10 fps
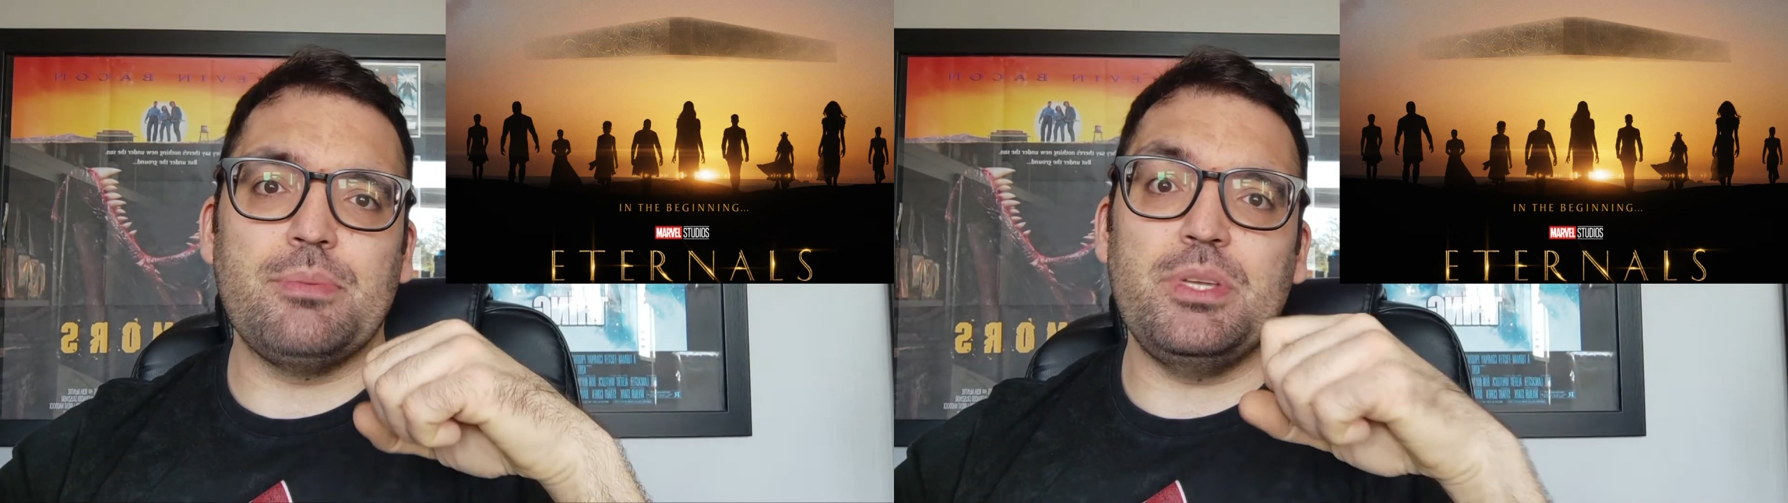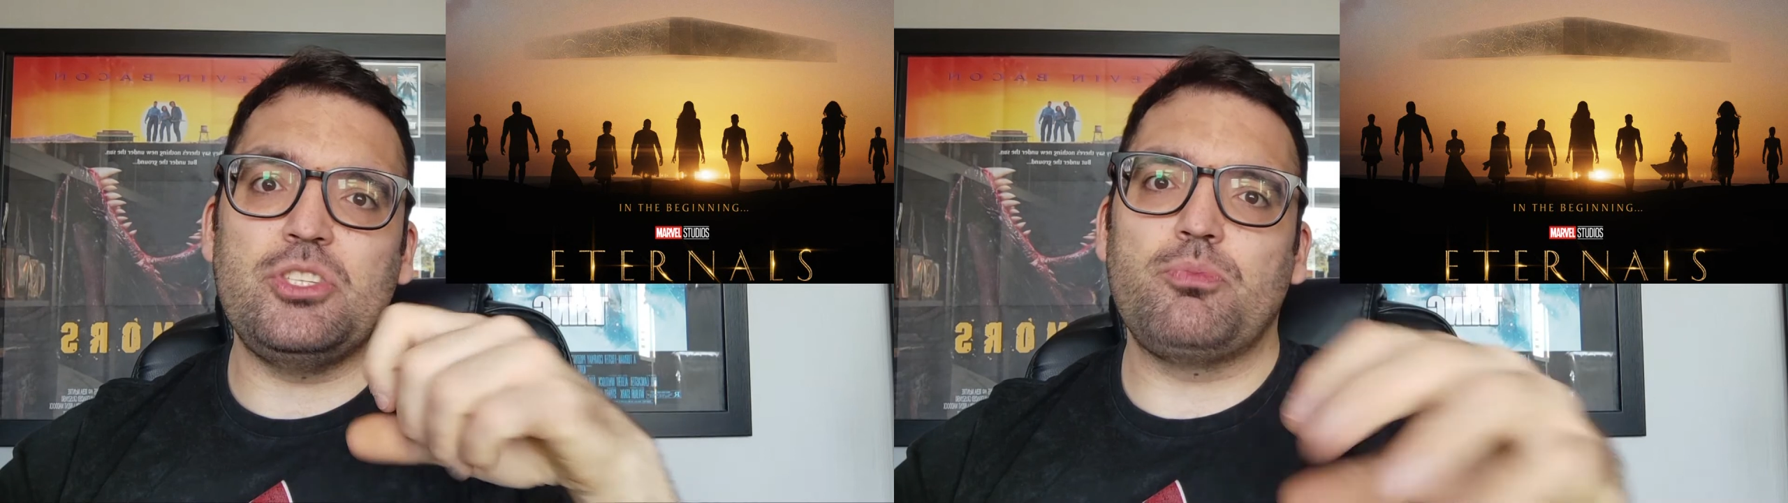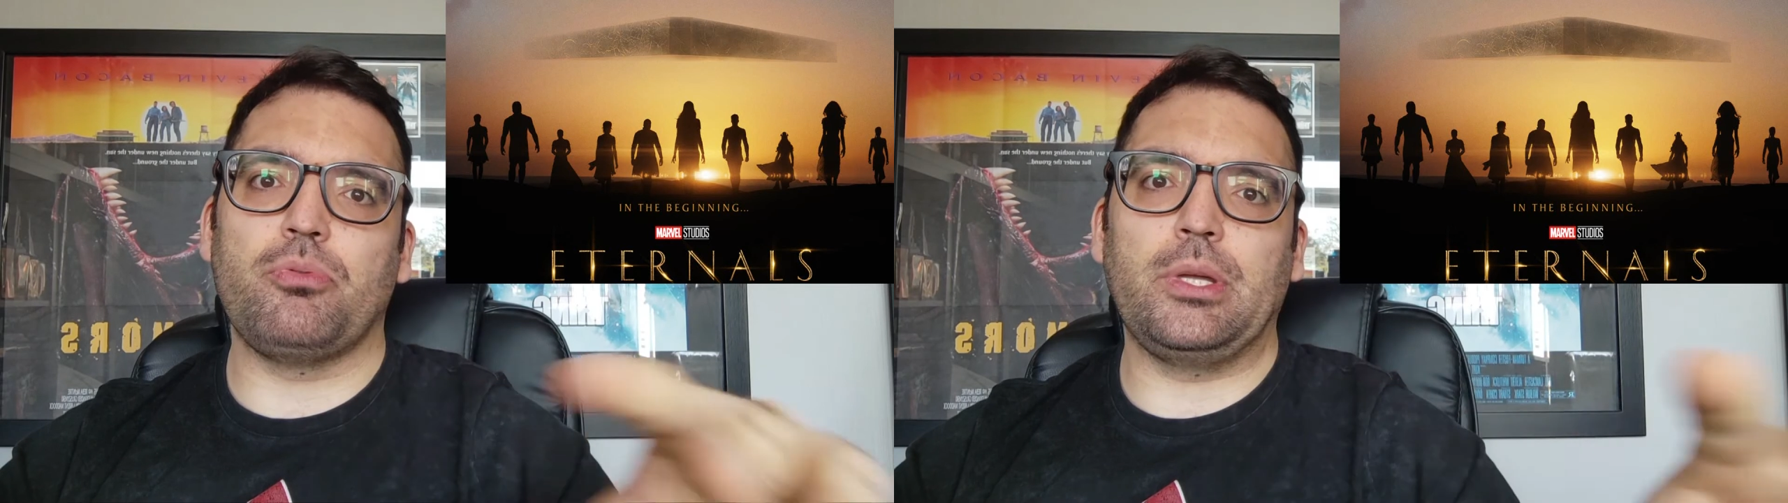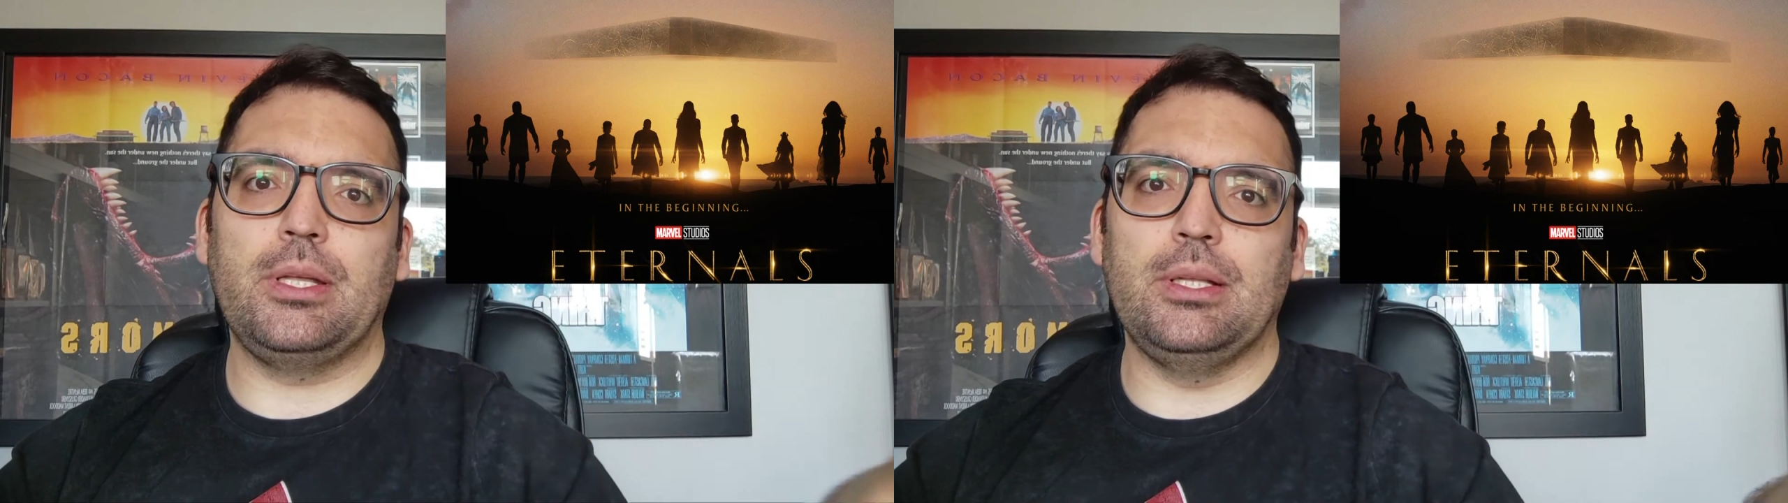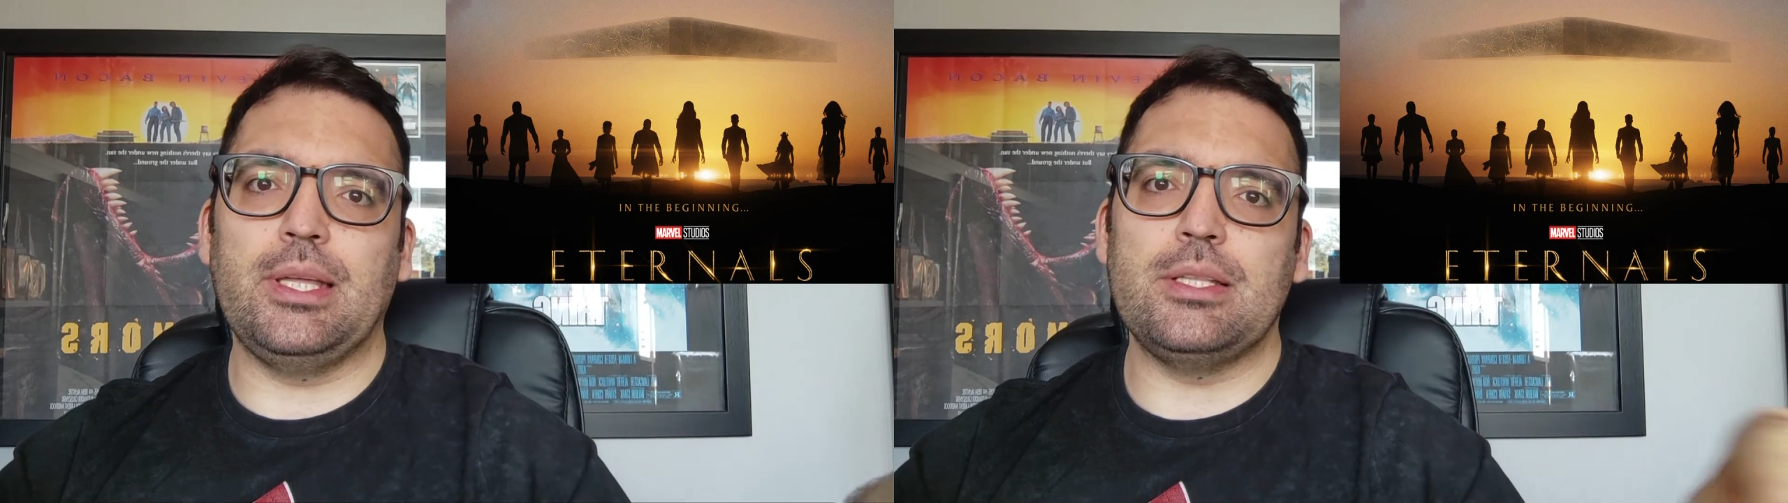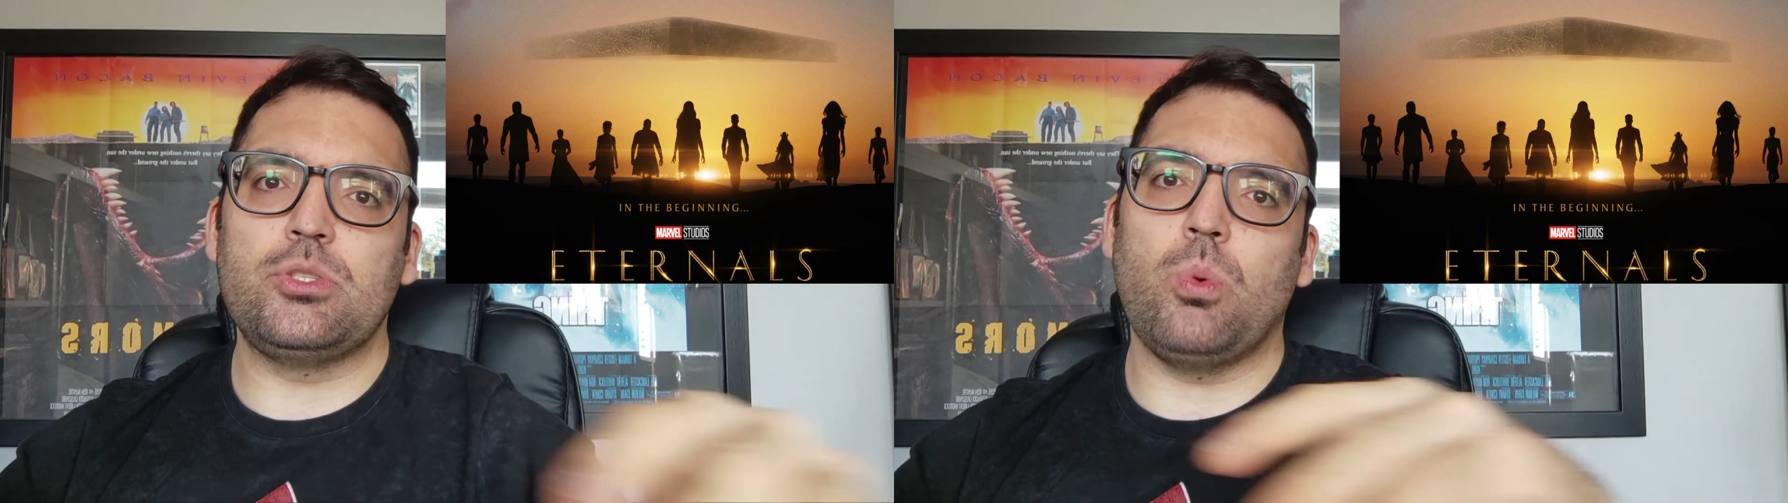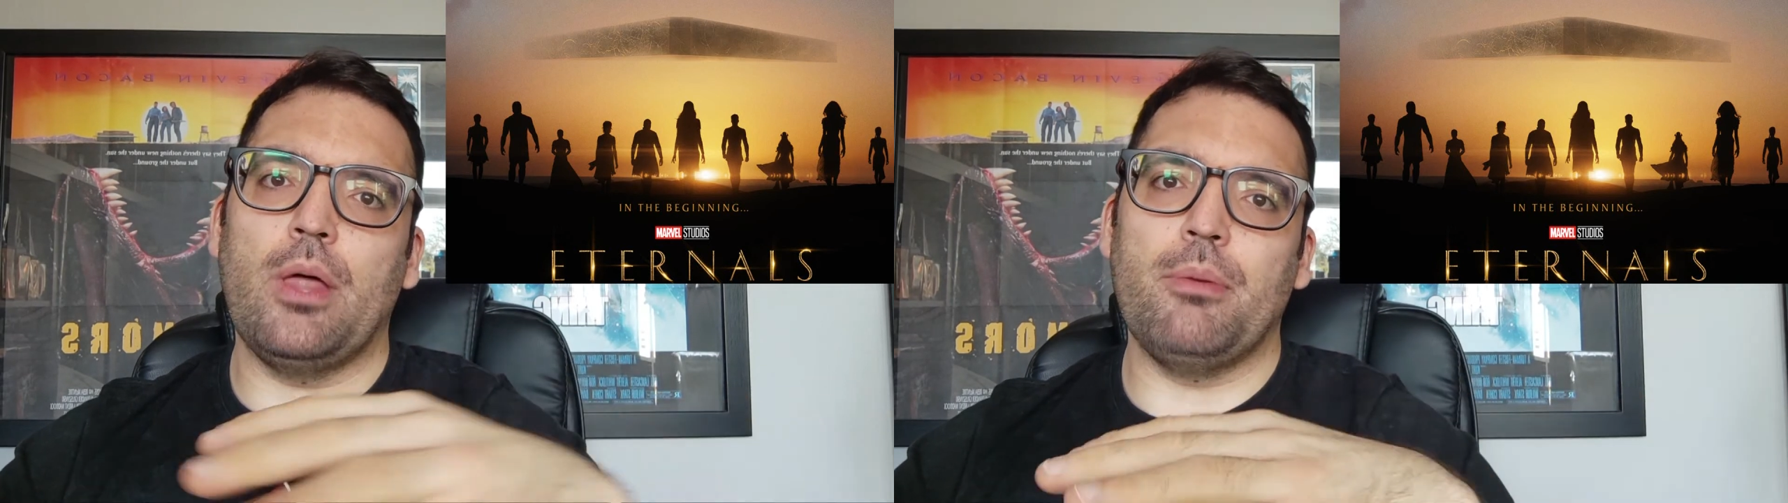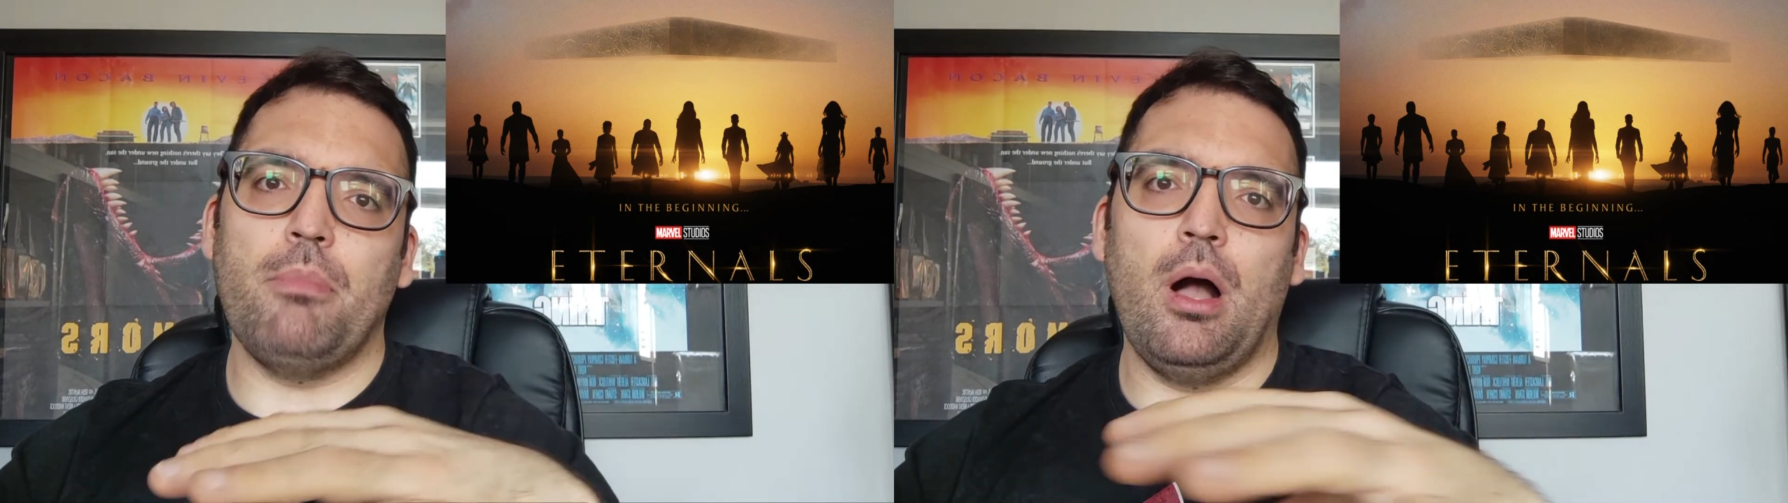to be sprinkled into
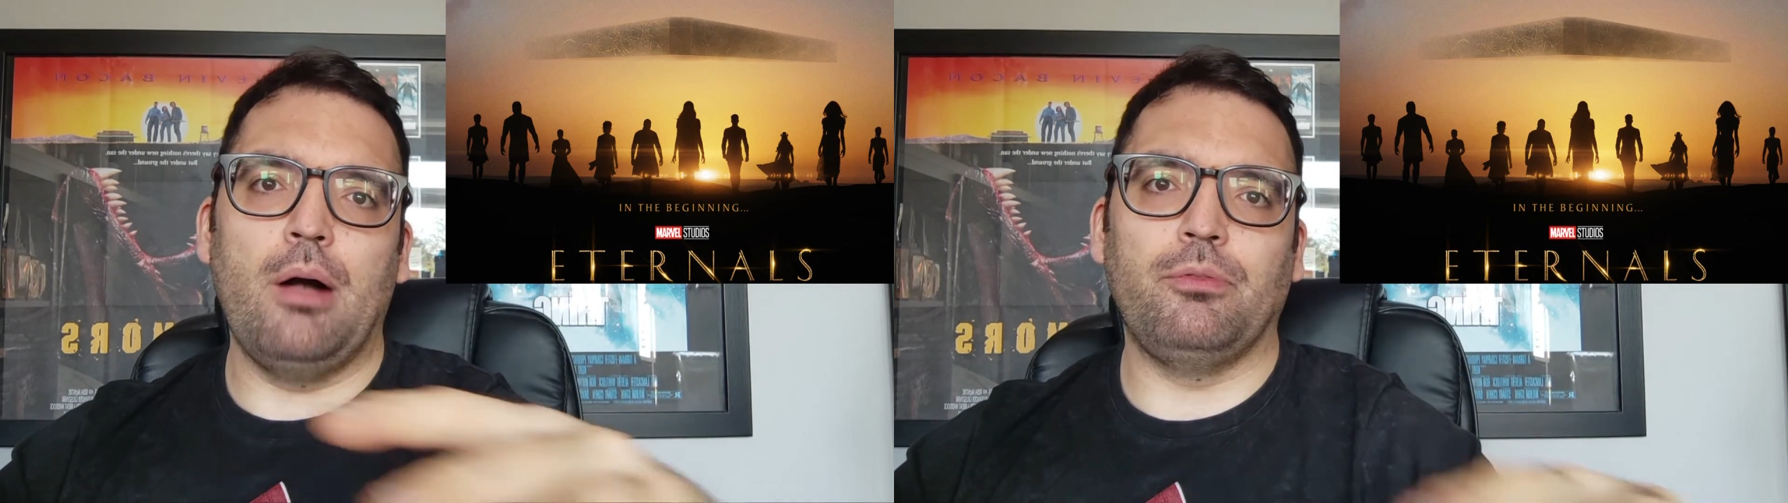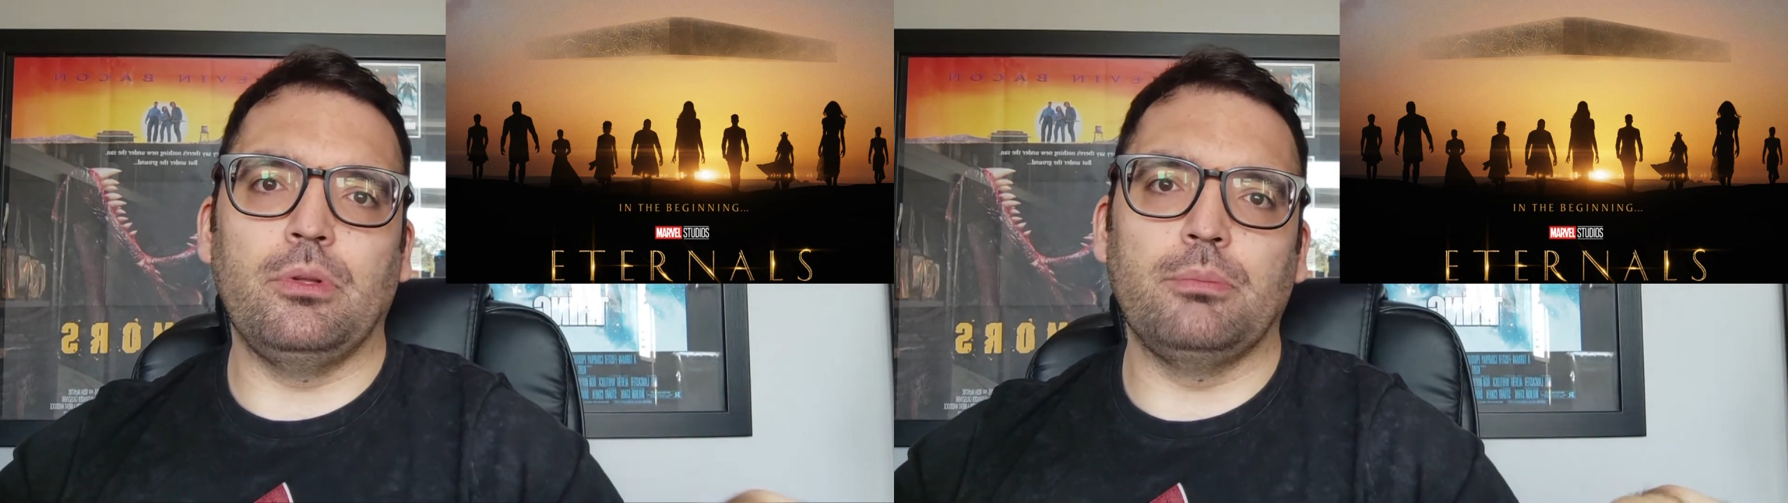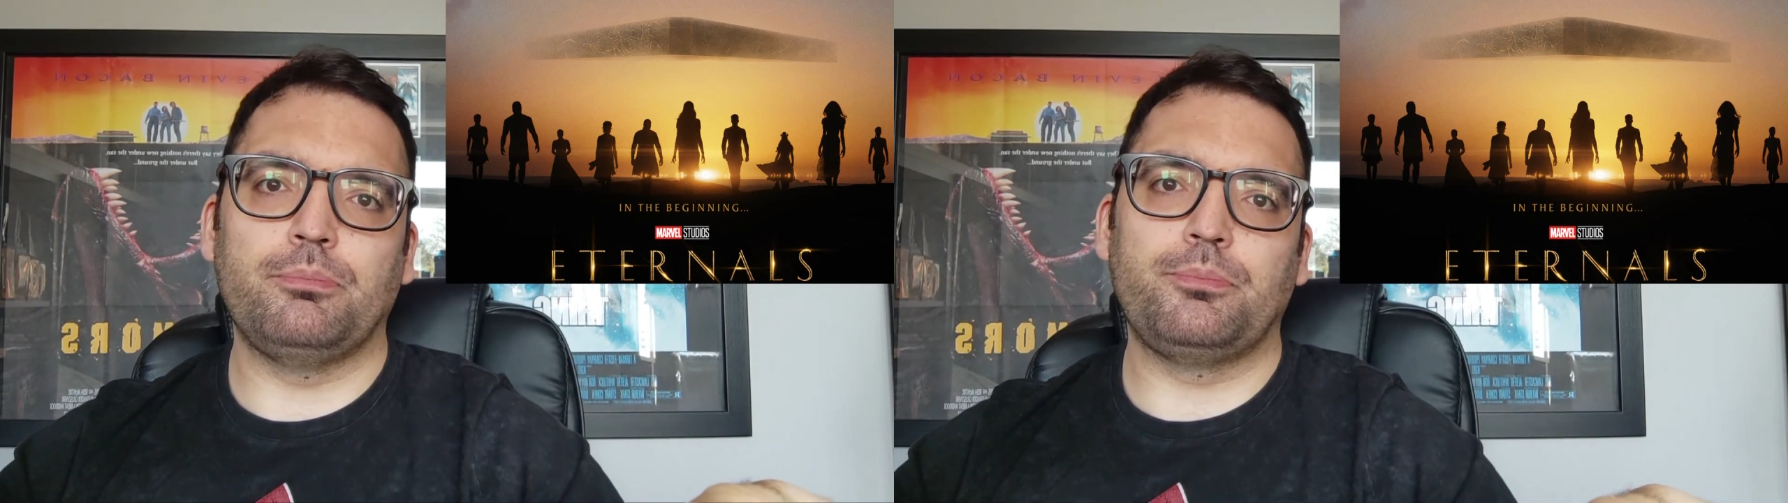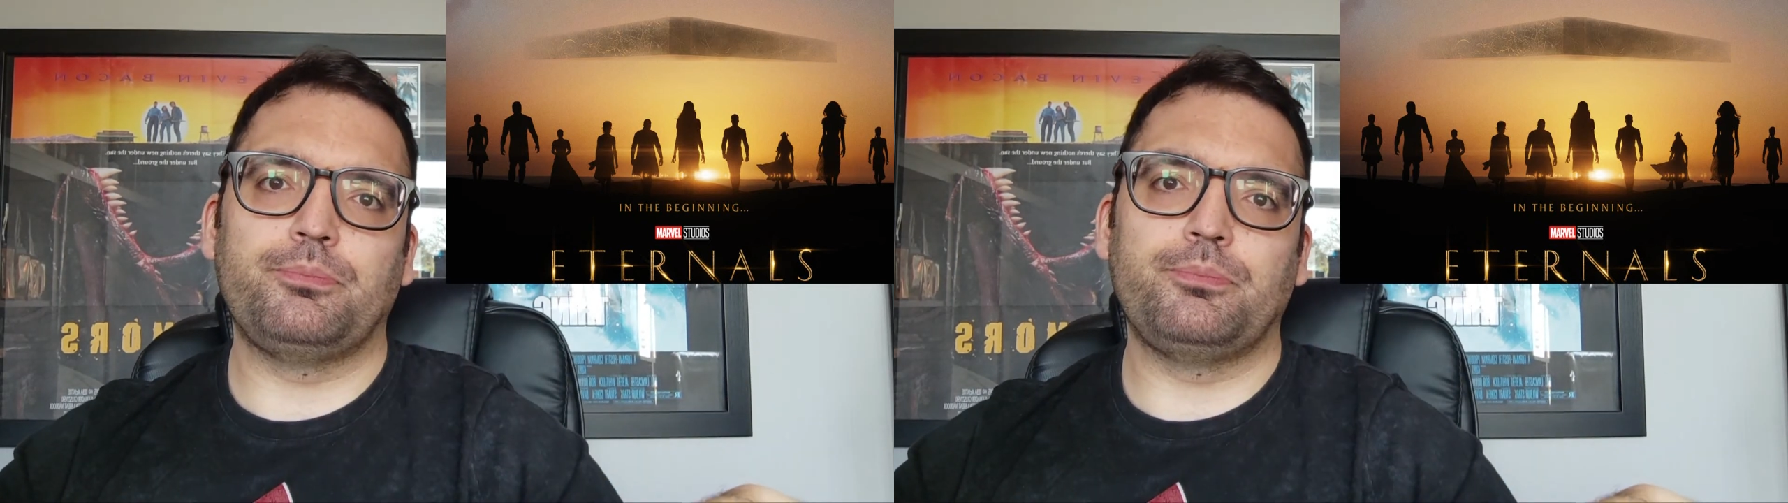other Marvel